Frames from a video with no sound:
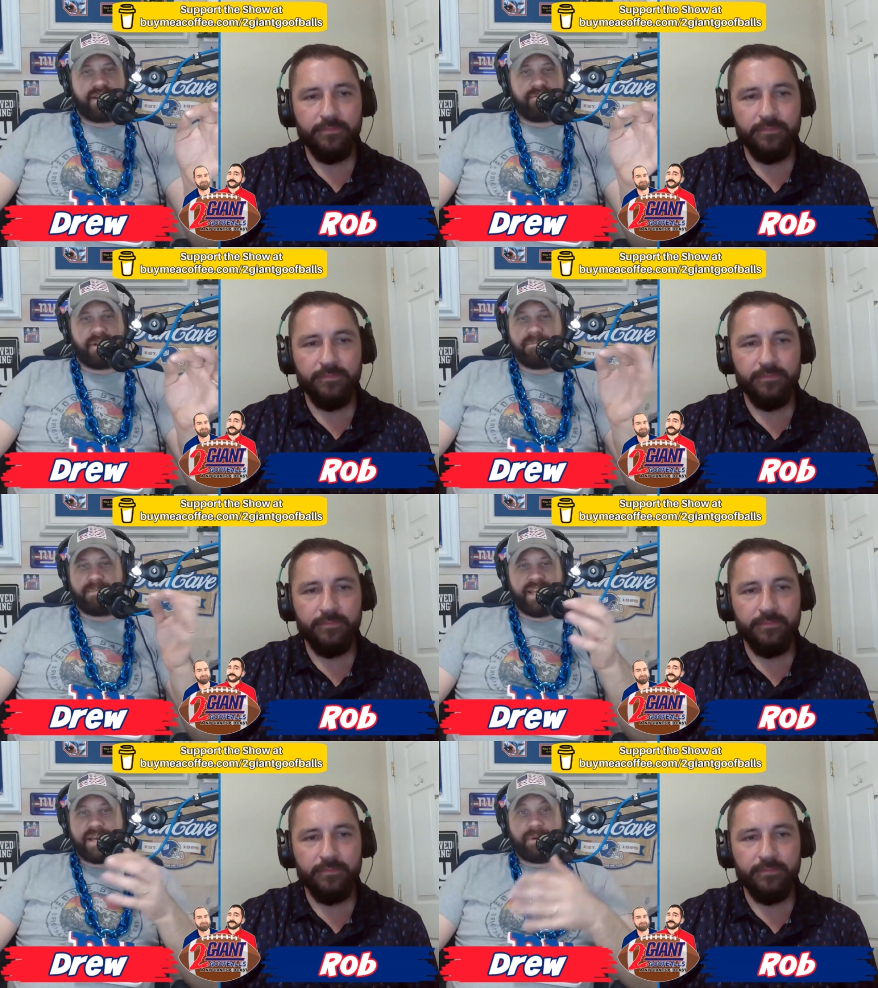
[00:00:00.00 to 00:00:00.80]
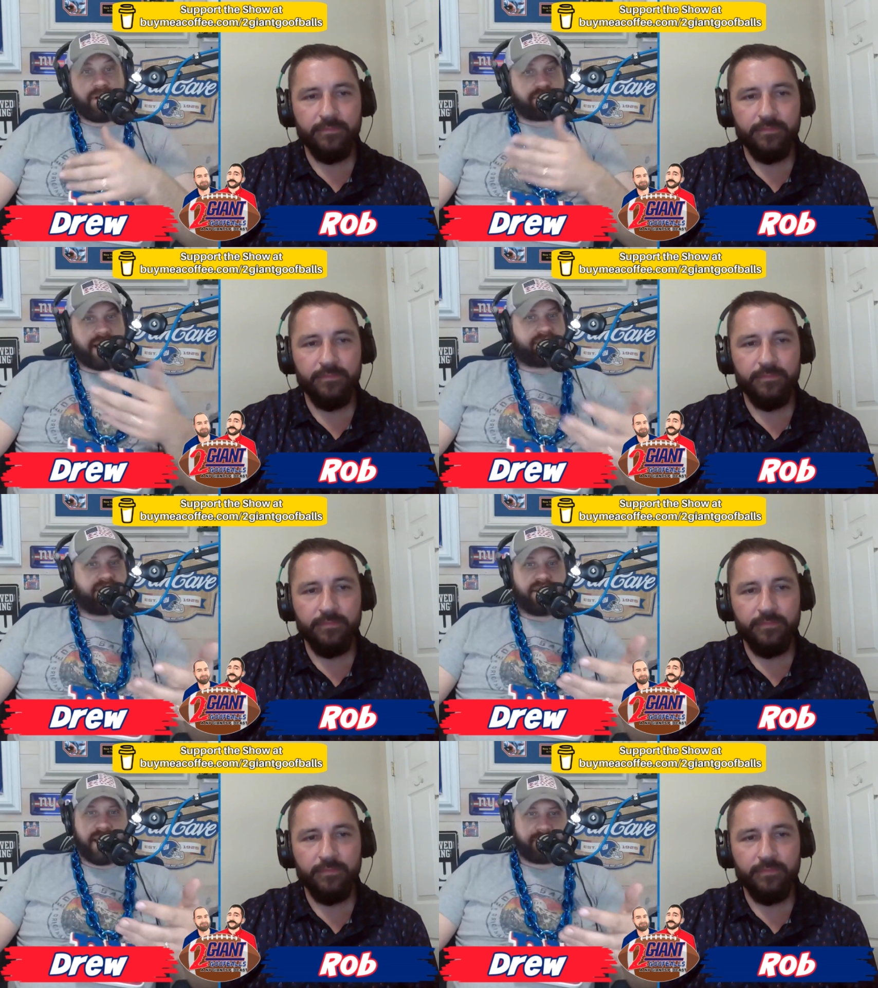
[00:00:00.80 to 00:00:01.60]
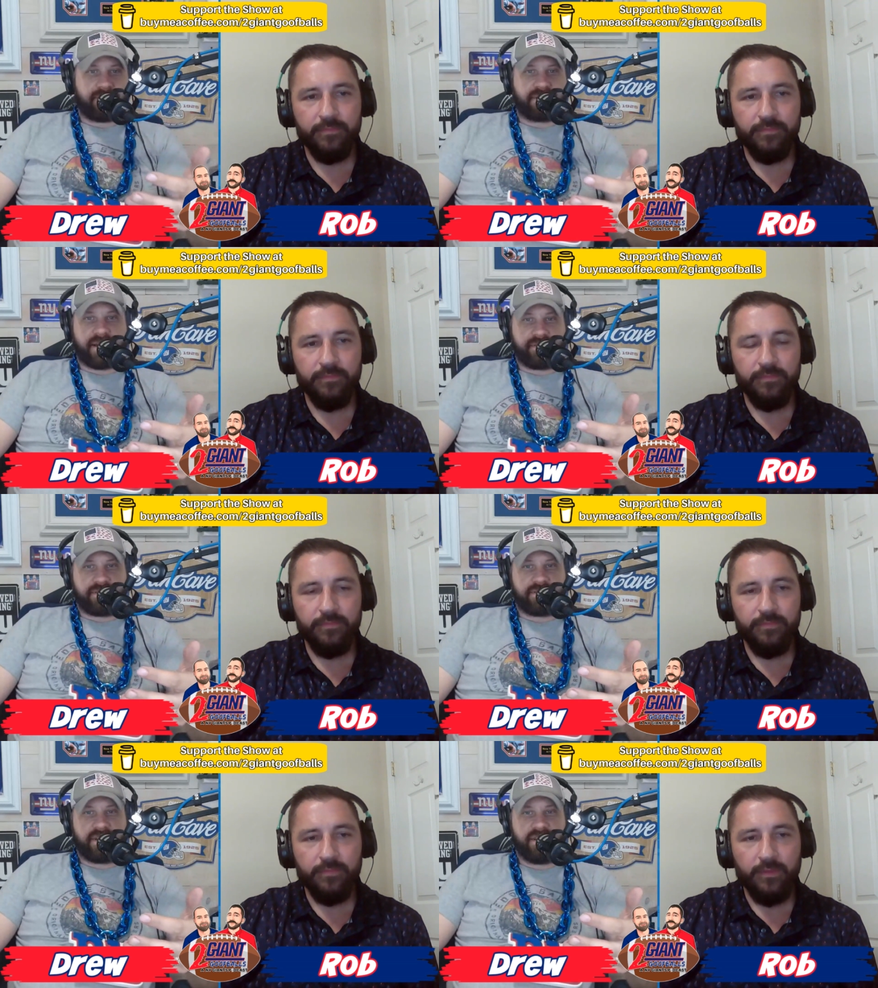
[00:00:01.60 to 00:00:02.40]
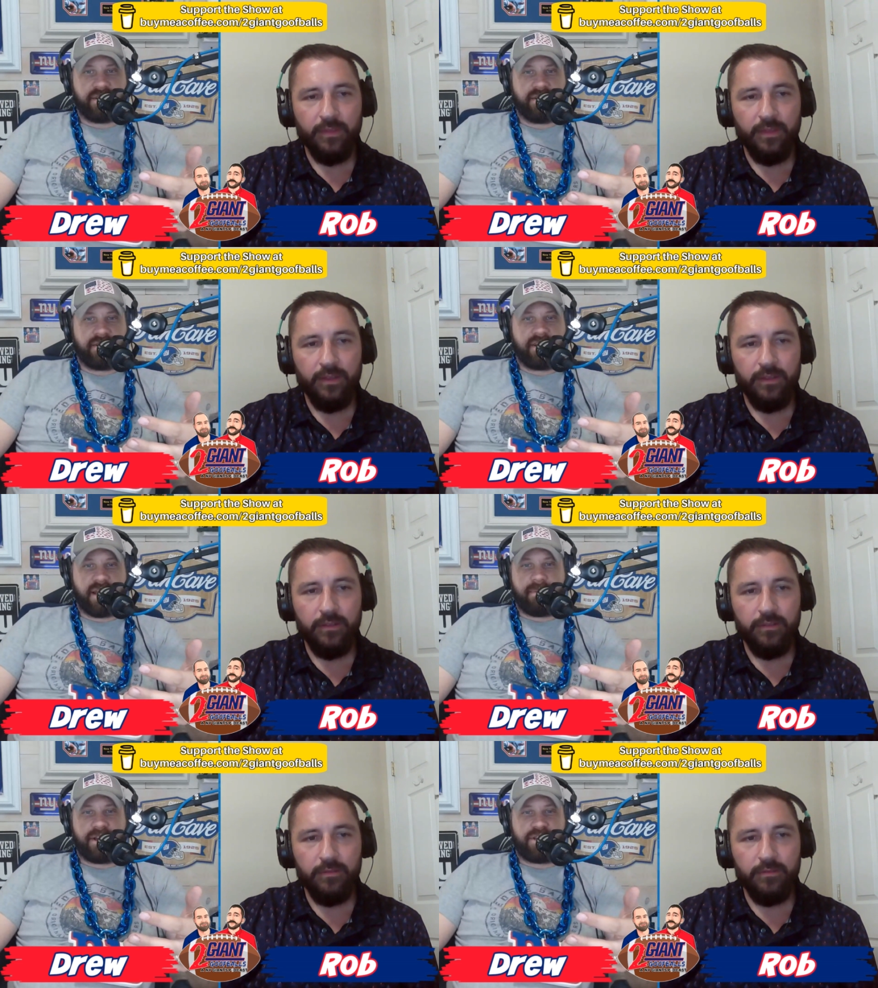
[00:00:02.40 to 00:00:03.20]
Speaker 1: And being that we drafted Nabers, obviously, it makes